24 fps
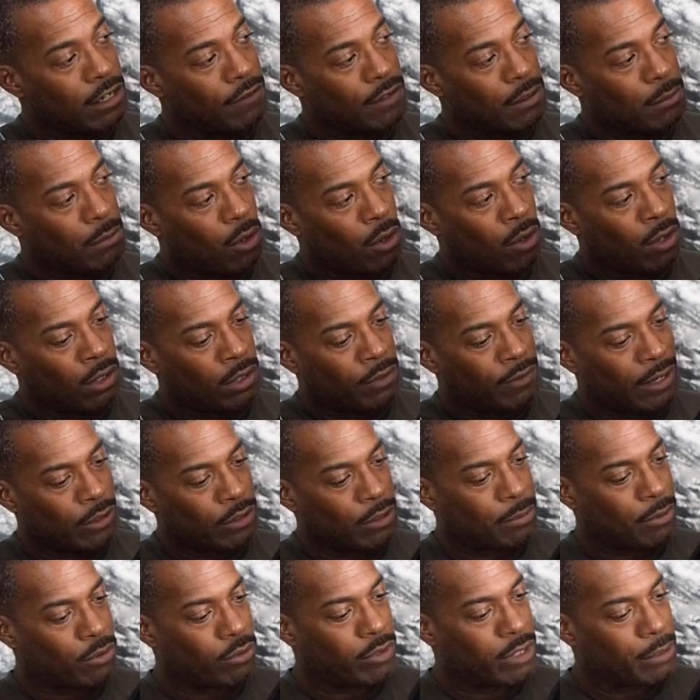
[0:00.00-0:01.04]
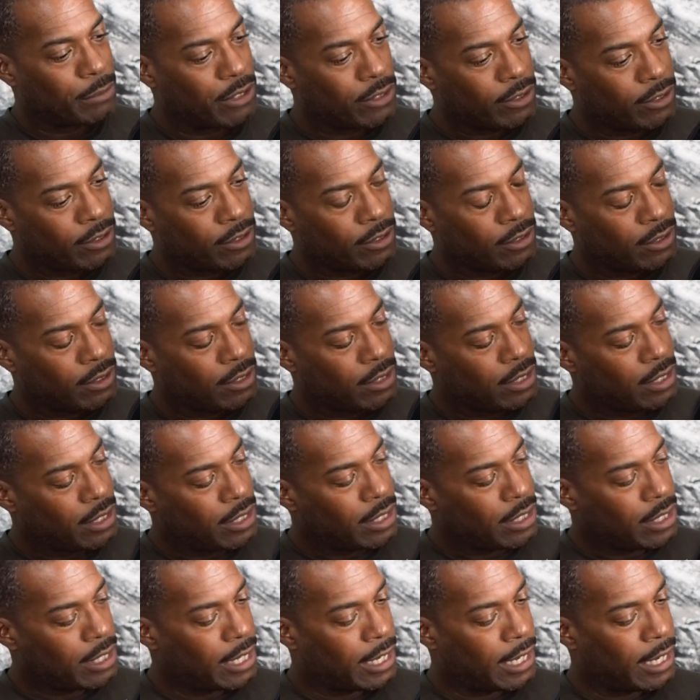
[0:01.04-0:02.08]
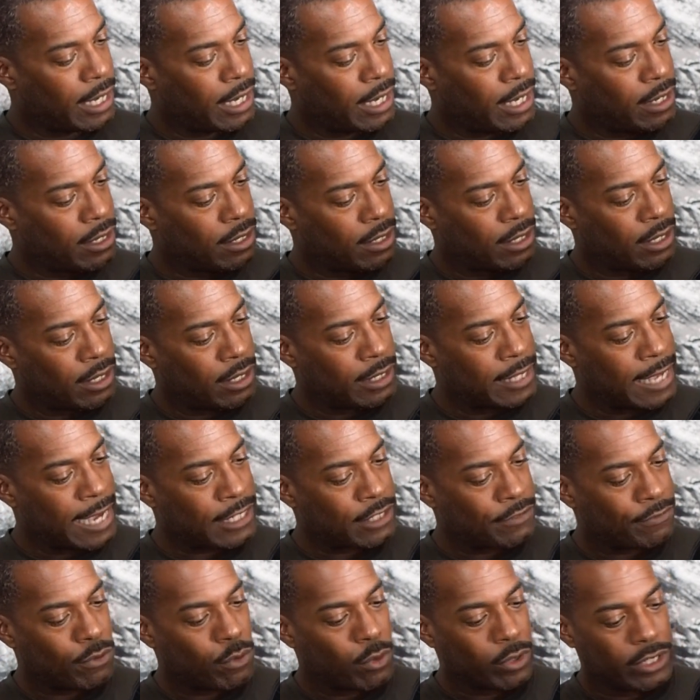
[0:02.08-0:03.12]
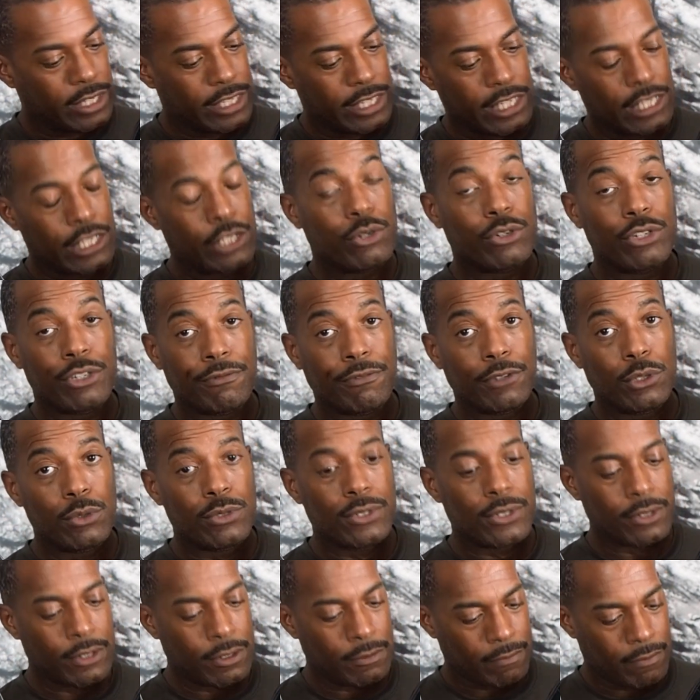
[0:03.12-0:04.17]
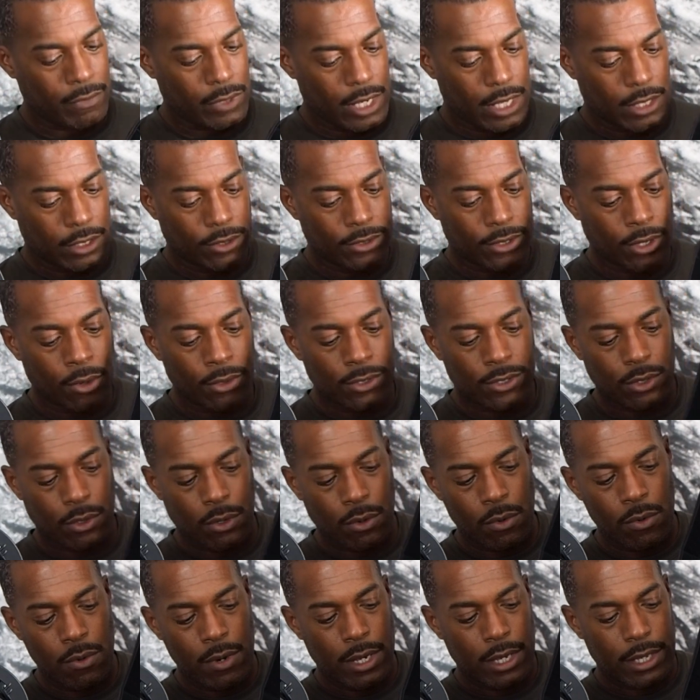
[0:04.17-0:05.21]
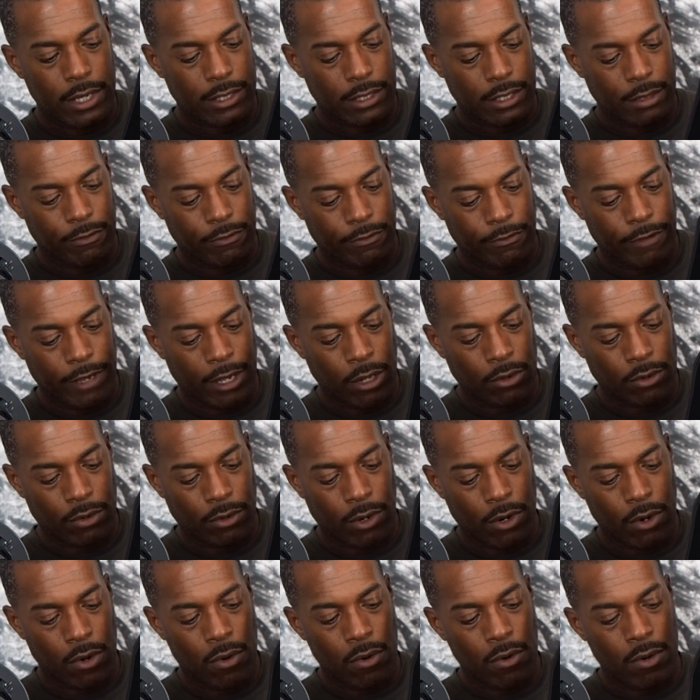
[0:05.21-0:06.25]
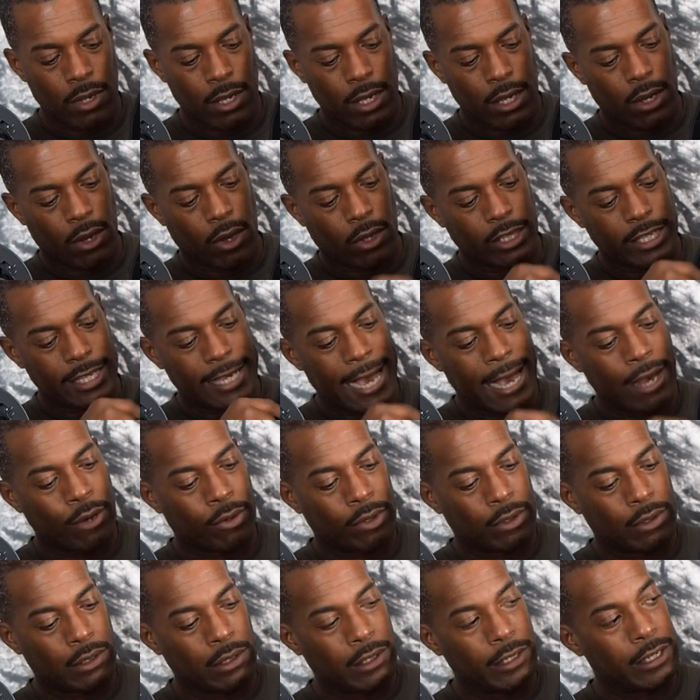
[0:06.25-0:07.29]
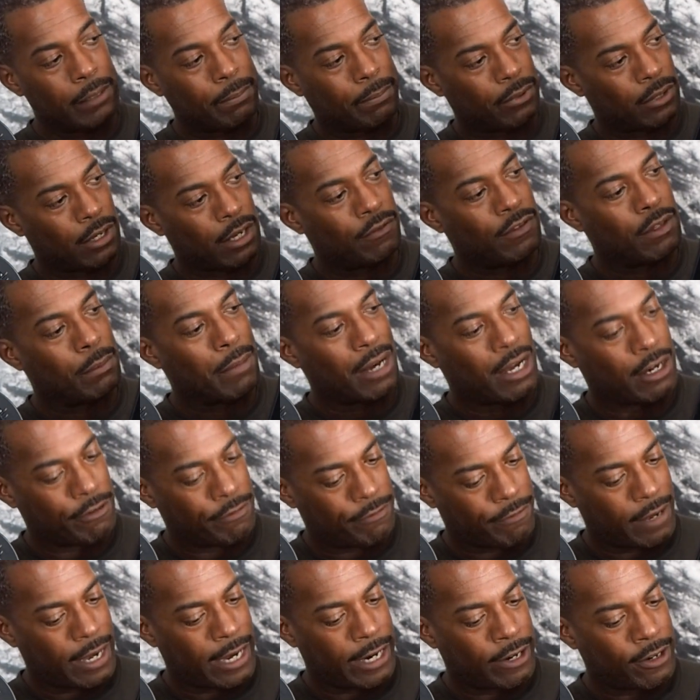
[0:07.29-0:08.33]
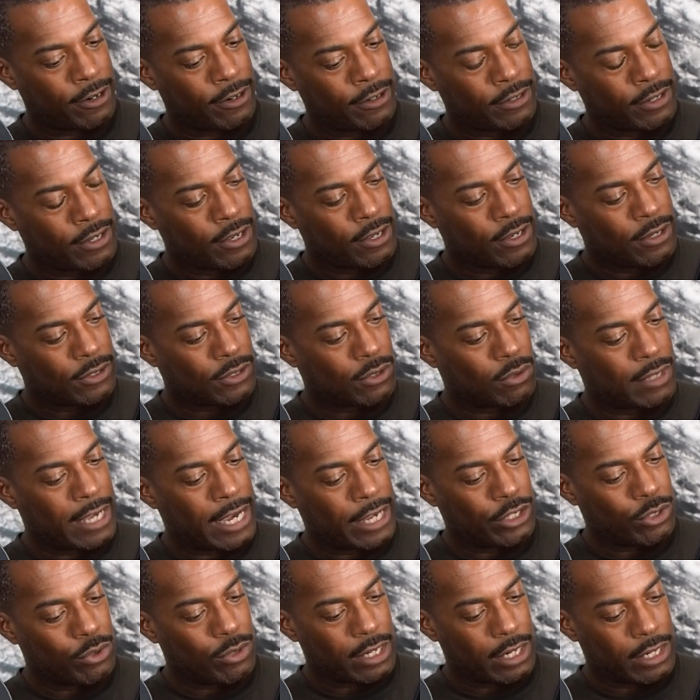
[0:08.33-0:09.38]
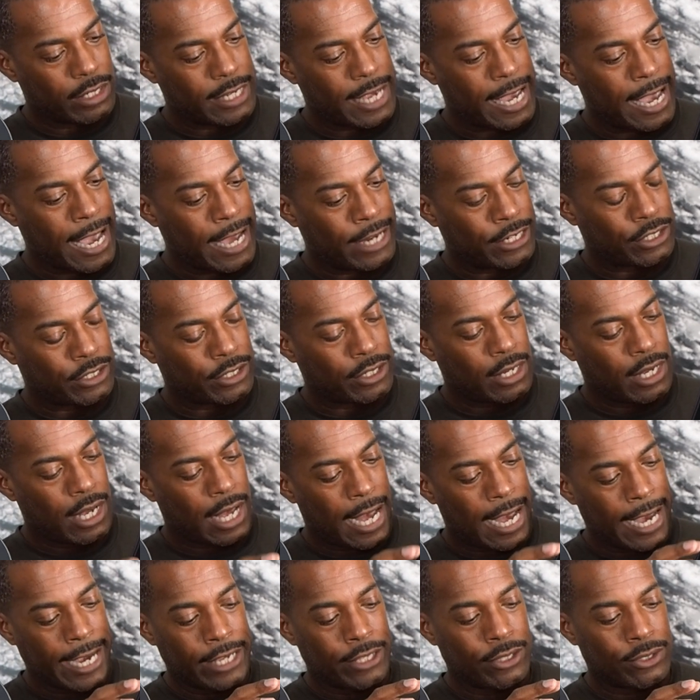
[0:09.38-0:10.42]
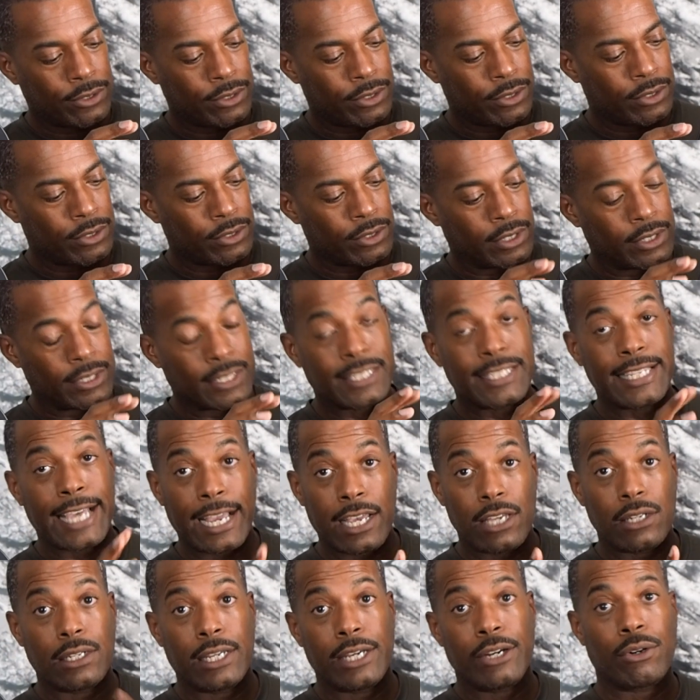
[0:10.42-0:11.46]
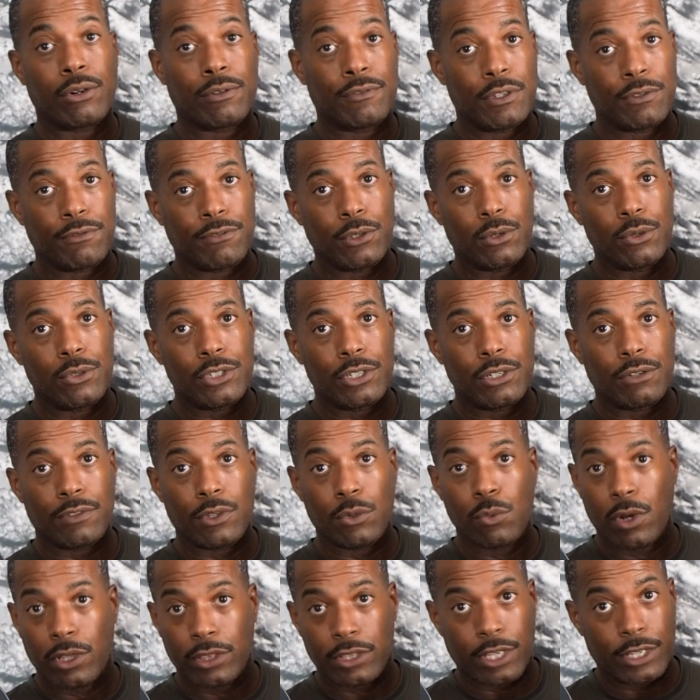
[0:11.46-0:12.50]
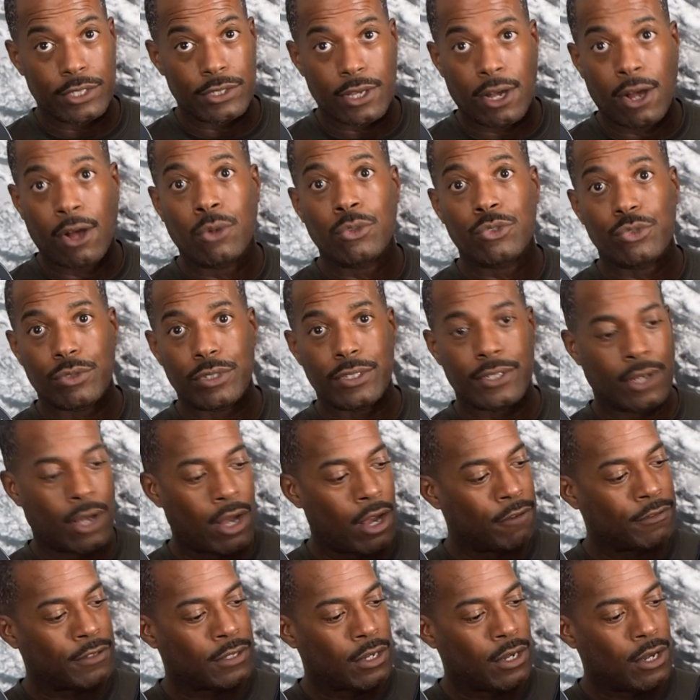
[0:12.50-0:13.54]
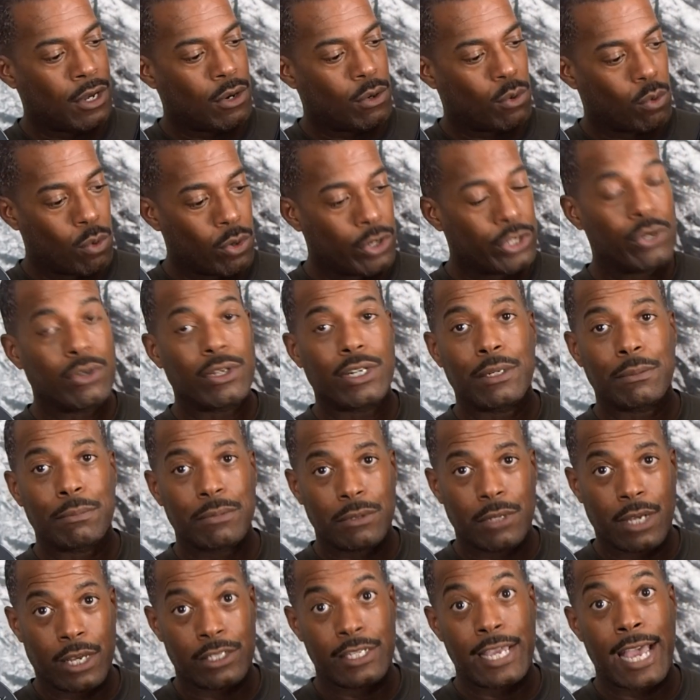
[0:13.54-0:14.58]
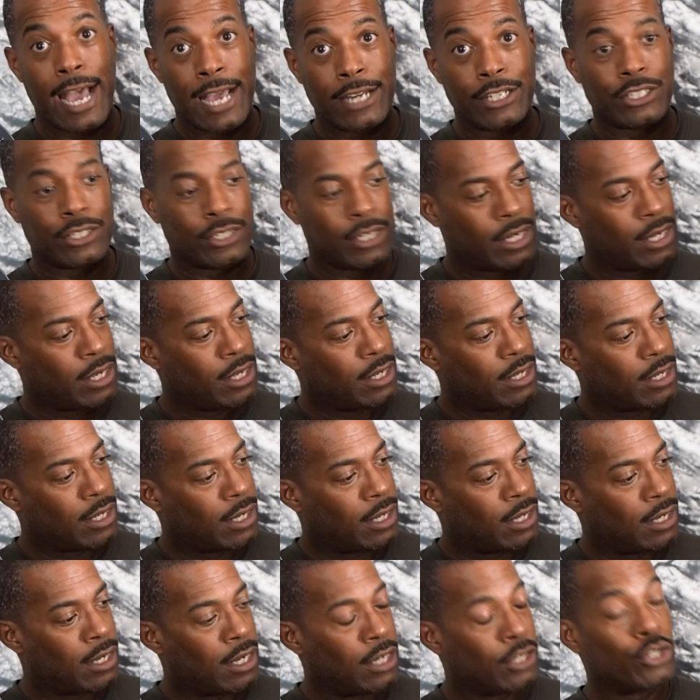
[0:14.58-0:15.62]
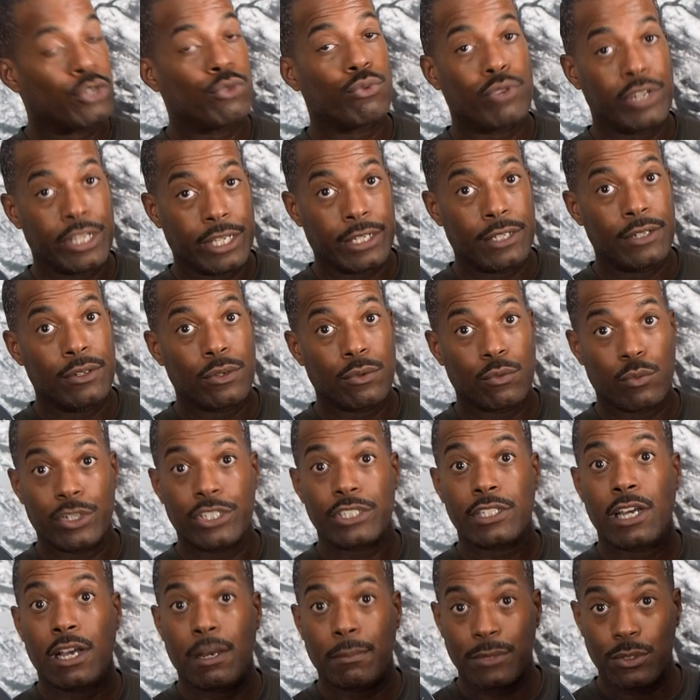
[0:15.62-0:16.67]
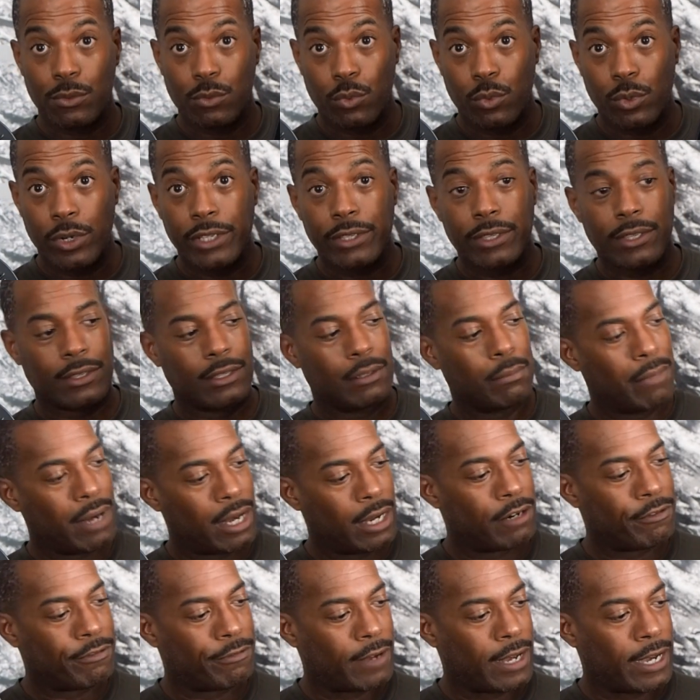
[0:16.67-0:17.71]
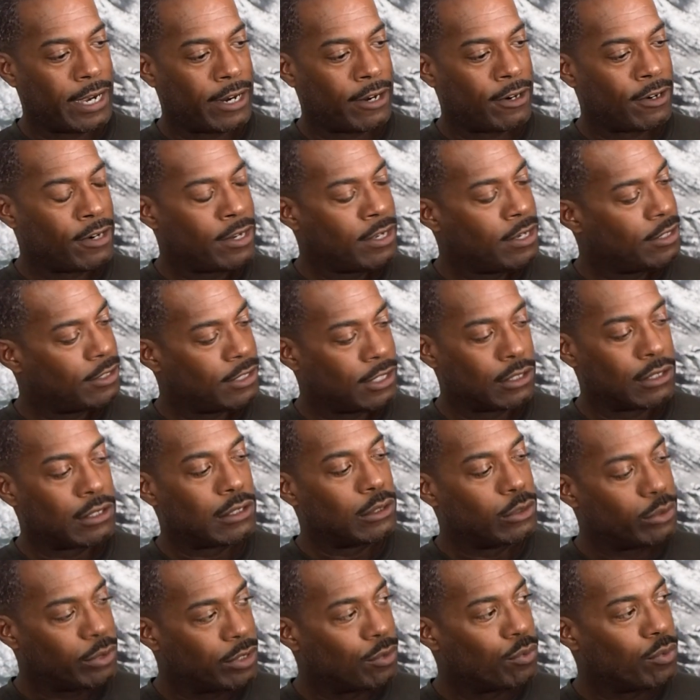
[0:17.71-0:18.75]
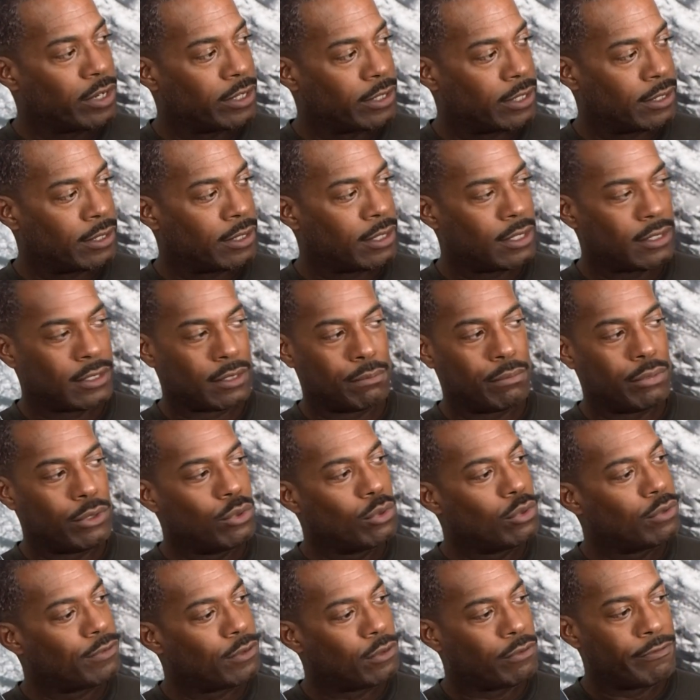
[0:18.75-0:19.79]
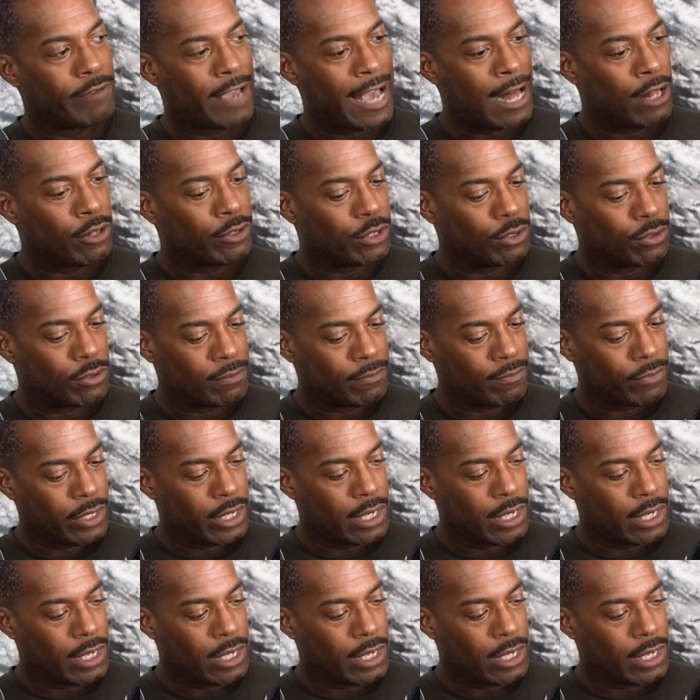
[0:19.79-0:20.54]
of them all around the perimeter, and that's for the inner diffuser. There's also some Velcro on the outer lip of the modifier so that you can attach either the second layer of diffusion if you want things ultra soft, or you can attach a grid which comes with the modifier. It's included with it. It's a beautiful value.